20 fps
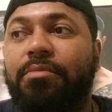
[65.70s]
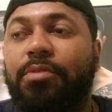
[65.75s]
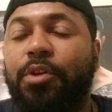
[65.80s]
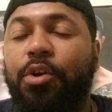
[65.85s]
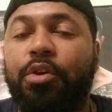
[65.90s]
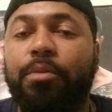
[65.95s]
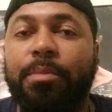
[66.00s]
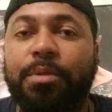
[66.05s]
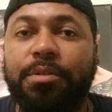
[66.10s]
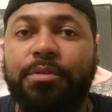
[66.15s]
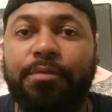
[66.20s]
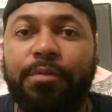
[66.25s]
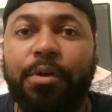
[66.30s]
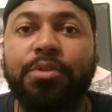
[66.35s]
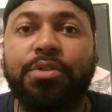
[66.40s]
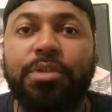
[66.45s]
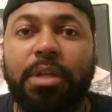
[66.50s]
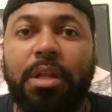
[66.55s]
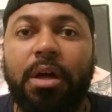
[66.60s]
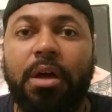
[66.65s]
Thurman's
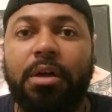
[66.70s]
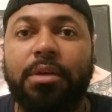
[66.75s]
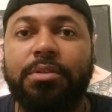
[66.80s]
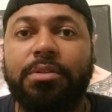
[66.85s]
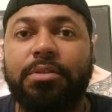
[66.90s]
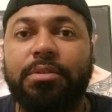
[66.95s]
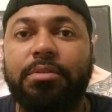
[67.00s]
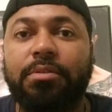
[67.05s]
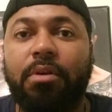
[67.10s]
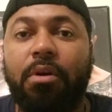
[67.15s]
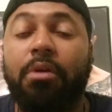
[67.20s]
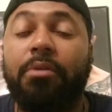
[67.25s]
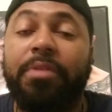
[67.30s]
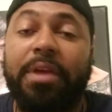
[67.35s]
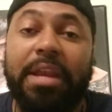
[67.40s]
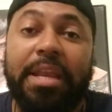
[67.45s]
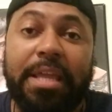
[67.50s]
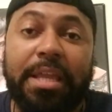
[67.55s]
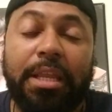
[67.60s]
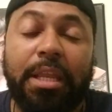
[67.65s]
first loss or
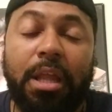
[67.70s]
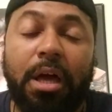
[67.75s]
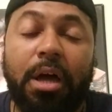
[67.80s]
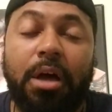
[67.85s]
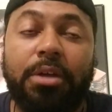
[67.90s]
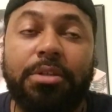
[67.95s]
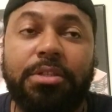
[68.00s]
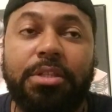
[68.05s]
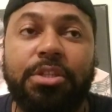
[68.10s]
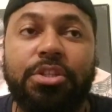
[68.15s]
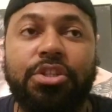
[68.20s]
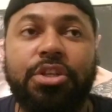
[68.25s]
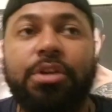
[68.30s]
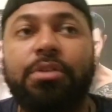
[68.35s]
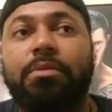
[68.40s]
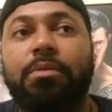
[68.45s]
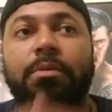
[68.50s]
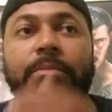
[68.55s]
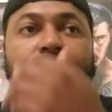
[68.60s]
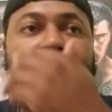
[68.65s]
that he lost in
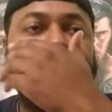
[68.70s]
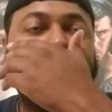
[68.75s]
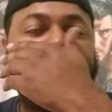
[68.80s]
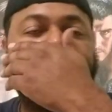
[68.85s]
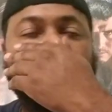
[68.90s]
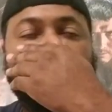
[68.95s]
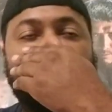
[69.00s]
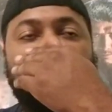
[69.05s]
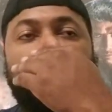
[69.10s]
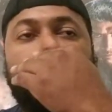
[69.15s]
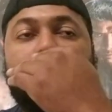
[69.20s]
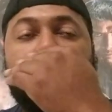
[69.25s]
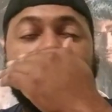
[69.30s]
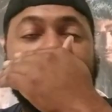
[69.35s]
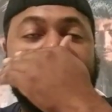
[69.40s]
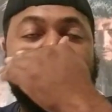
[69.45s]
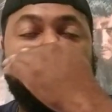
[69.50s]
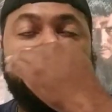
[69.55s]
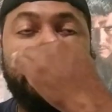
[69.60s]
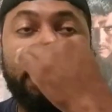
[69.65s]
general. And he
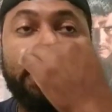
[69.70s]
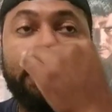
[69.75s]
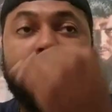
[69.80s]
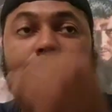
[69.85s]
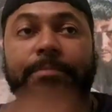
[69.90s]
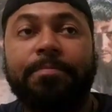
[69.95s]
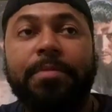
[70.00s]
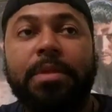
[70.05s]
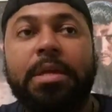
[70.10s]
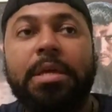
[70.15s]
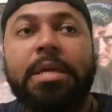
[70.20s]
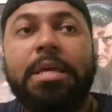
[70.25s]
said this.